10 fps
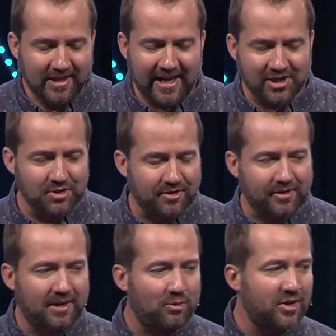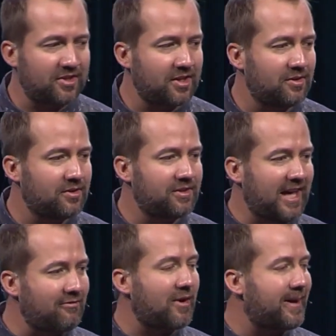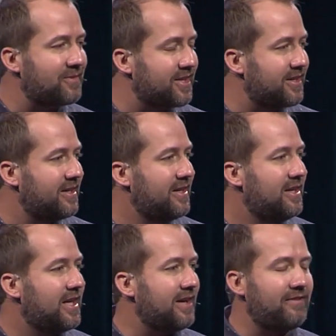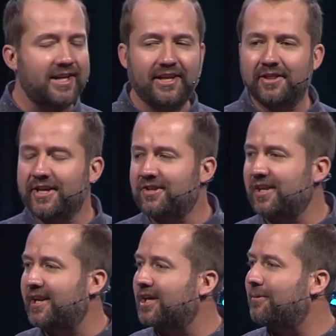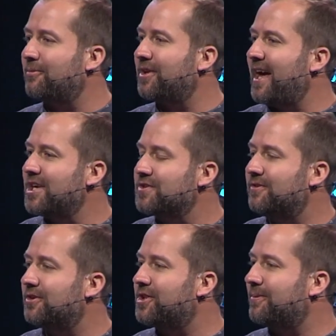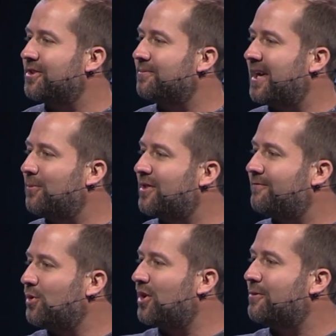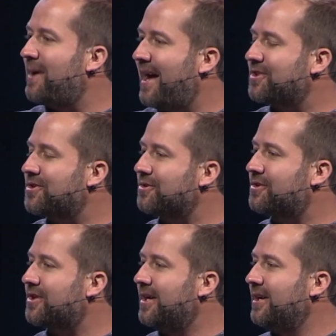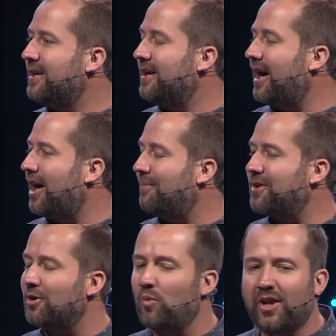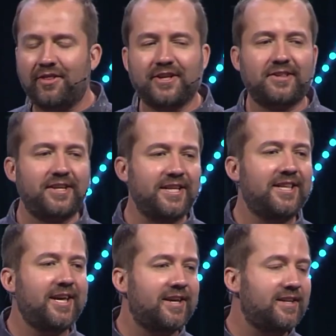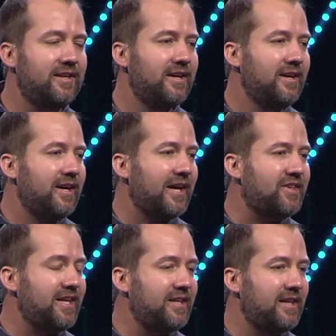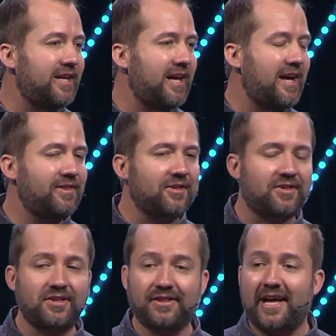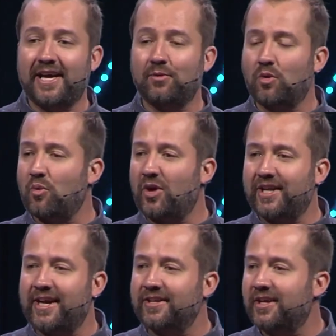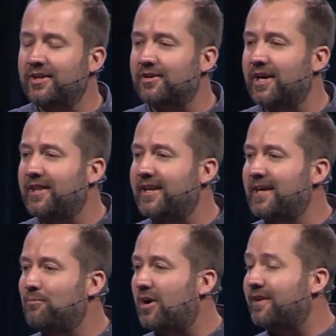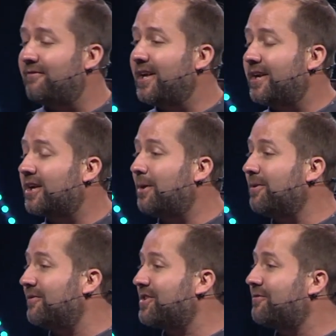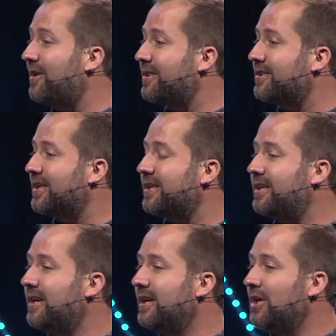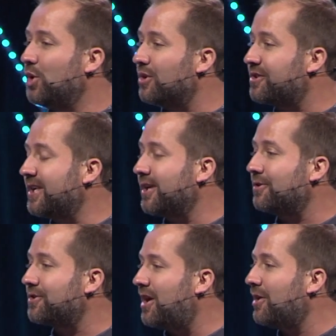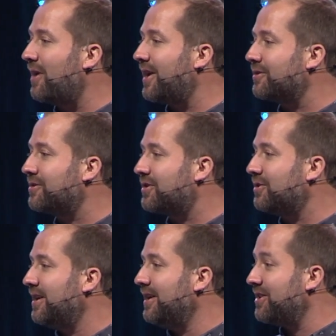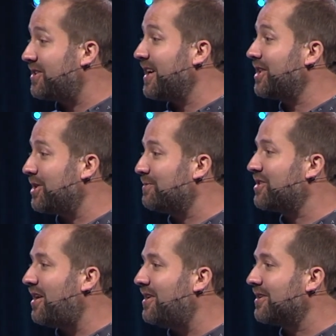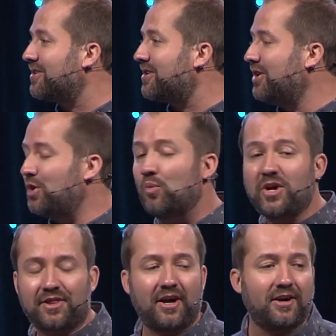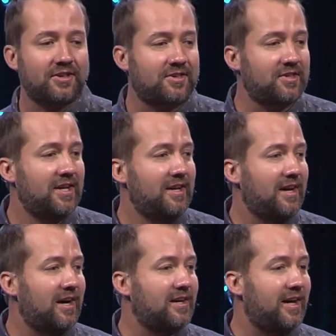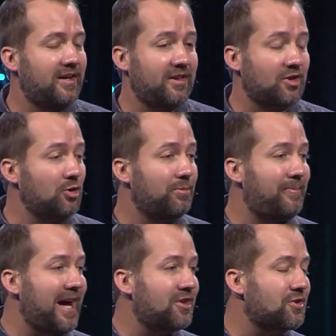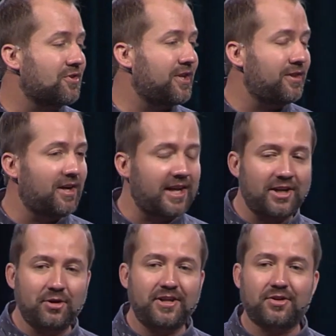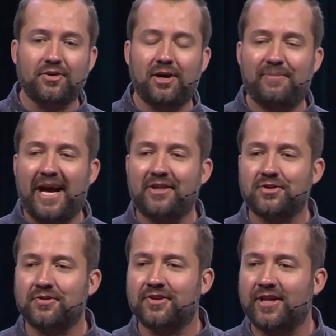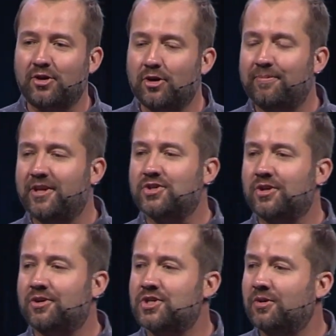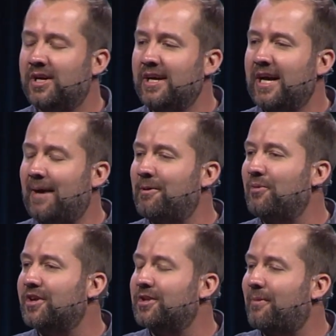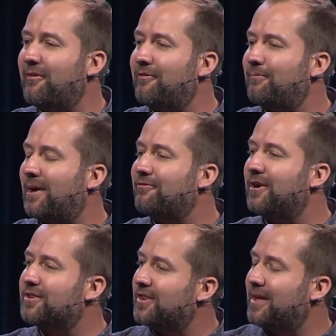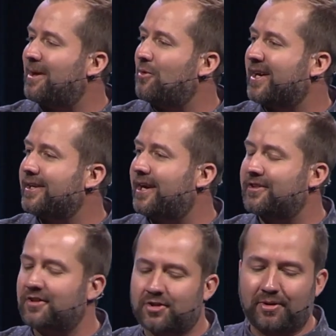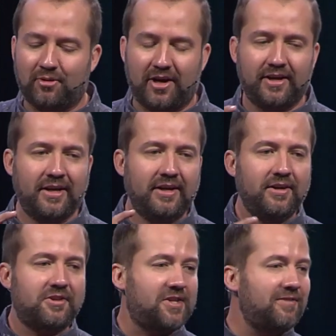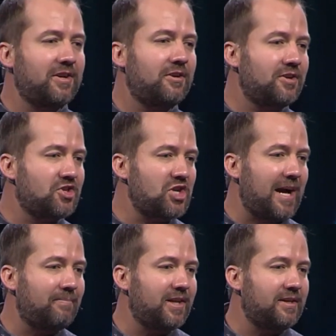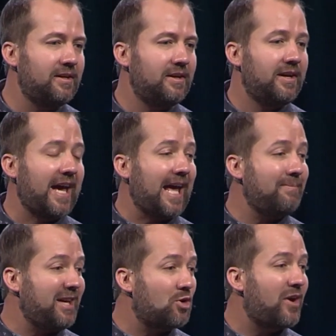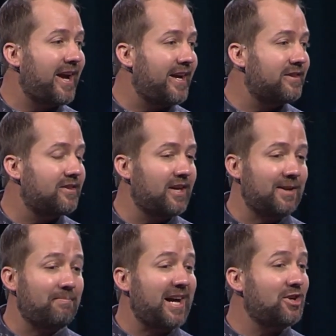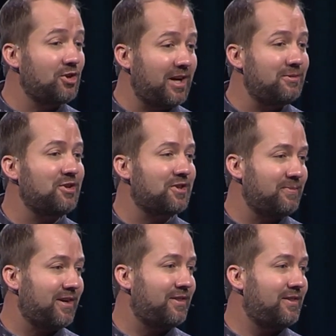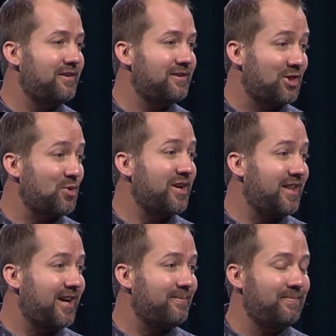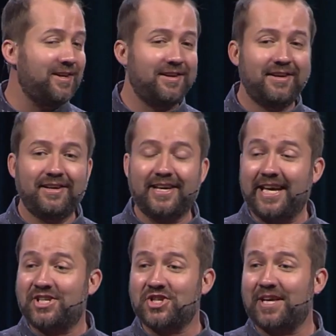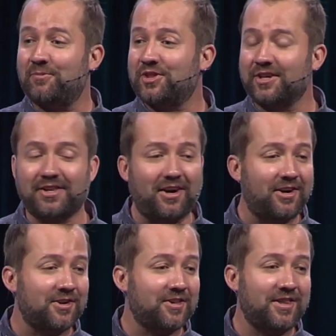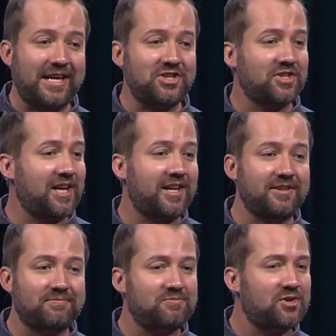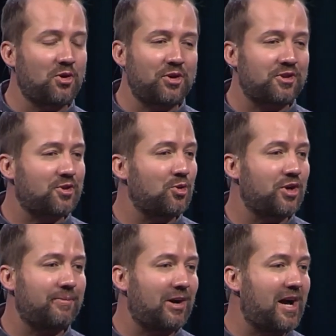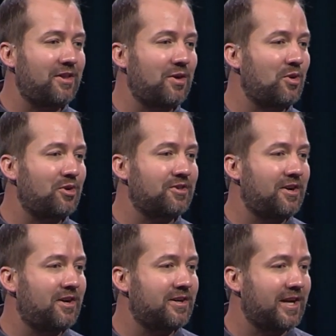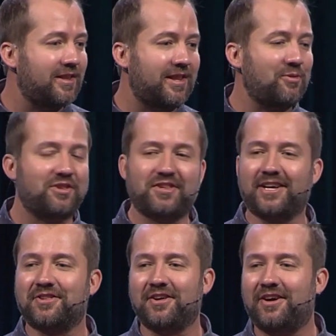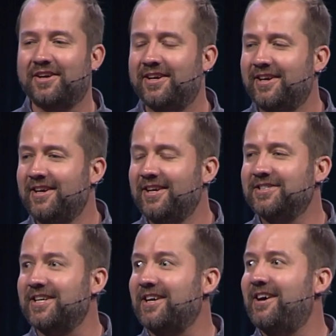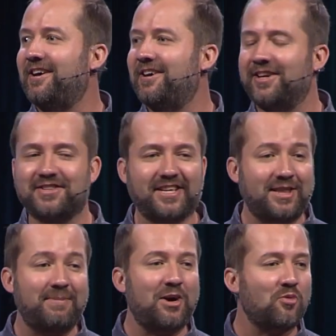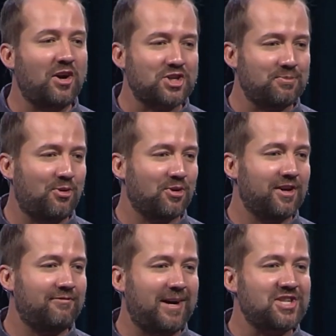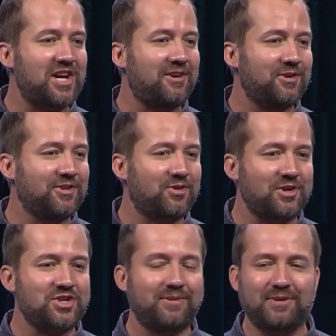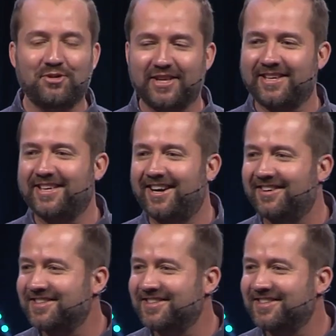Actually, it was a couple weeks ago. Dave Ramsey invited Lisa and I to come up to Nashville to spend some time with a few other pastors uh, up there. And one of the things that he did is he, he had this night where we went and ate dinner, and then he brought, invited a couple of his friends in who are singer songwriters to sing some songs with us uh, as a group of pastors. And he thought, I know these are all pastors and they grew up in the church, so I'm going to bring some of my friends that they may recognize. he brought Steven Curtis Chapman, Amy Grant, and Michael W. Smith, the three of them, each of them with guitars, and they just kind of told a story about how they wrote a song and then they would sing a song. It's like, ah, oh, that's like the Mount Rushmore of my childhood Christian music, you know?